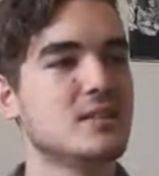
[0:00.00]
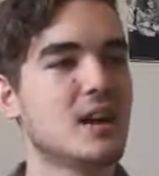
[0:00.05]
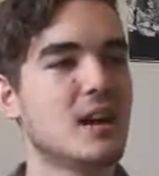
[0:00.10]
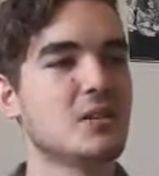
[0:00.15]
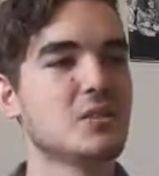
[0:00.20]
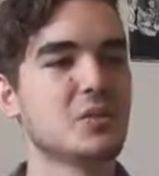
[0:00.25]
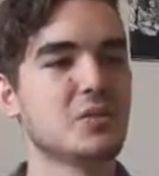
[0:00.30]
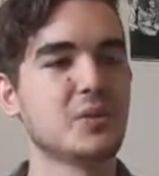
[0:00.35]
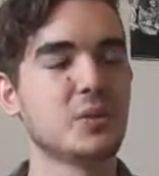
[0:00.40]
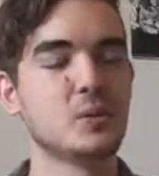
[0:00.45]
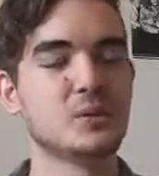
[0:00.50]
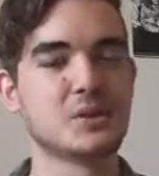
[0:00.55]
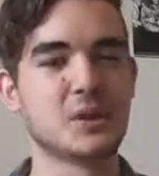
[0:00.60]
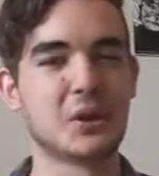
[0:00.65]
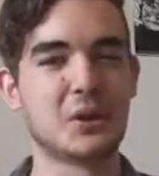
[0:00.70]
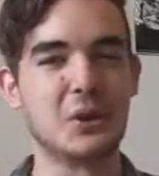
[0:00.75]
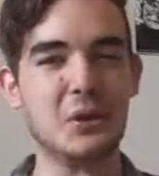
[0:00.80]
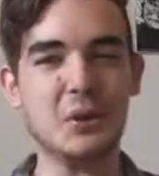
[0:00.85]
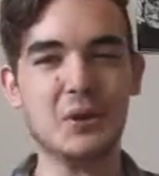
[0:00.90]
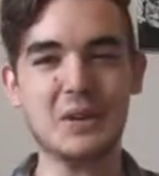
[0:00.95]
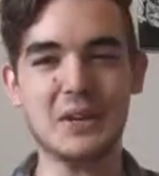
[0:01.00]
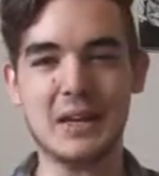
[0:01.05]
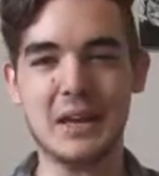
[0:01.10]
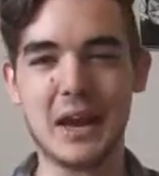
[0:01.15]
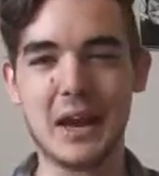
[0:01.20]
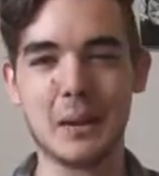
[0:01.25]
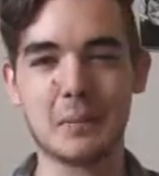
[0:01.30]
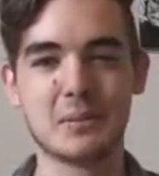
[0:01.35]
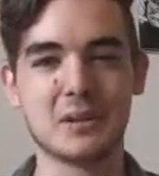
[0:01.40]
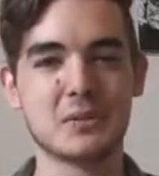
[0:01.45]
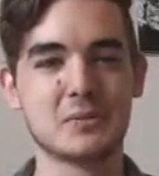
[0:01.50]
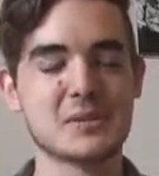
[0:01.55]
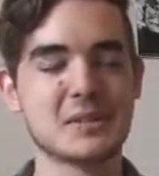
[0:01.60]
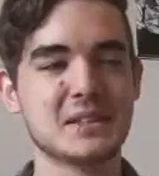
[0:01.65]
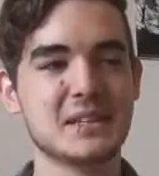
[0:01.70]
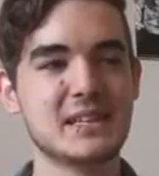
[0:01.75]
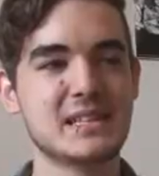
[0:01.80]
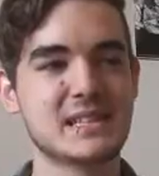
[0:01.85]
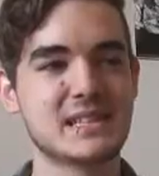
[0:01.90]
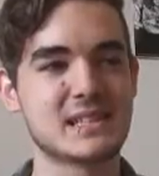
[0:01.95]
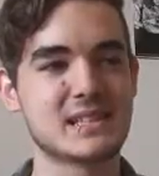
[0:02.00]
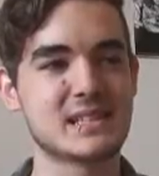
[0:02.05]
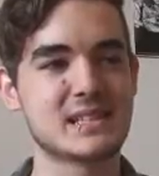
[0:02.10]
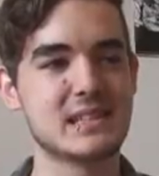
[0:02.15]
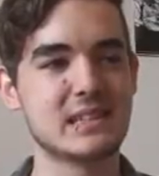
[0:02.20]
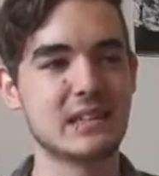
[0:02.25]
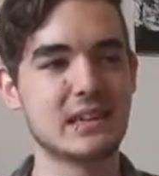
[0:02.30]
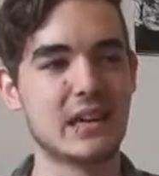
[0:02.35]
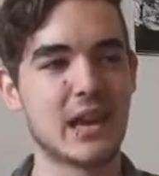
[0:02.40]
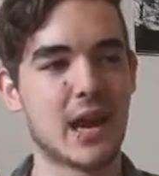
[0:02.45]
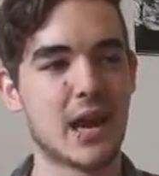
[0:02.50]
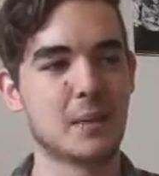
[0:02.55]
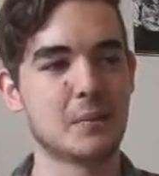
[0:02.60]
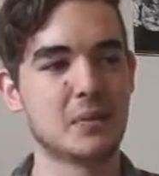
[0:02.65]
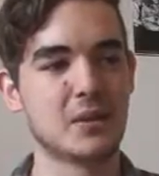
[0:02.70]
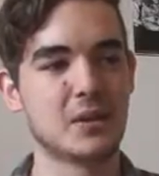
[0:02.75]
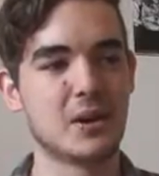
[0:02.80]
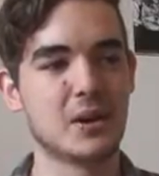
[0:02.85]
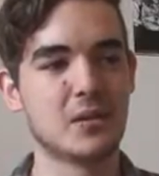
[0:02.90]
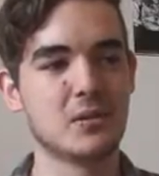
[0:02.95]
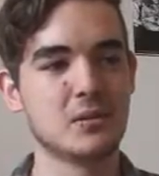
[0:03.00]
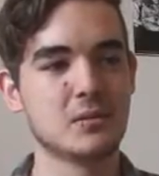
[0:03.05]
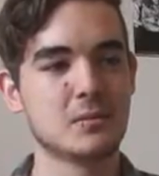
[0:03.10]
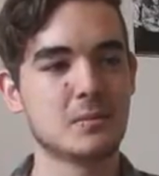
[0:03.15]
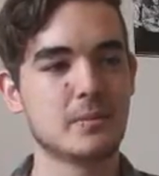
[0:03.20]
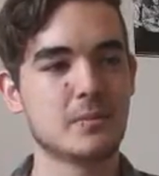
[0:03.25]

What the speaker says: I don't know if it was a good game, but it was at least a silly game, you know?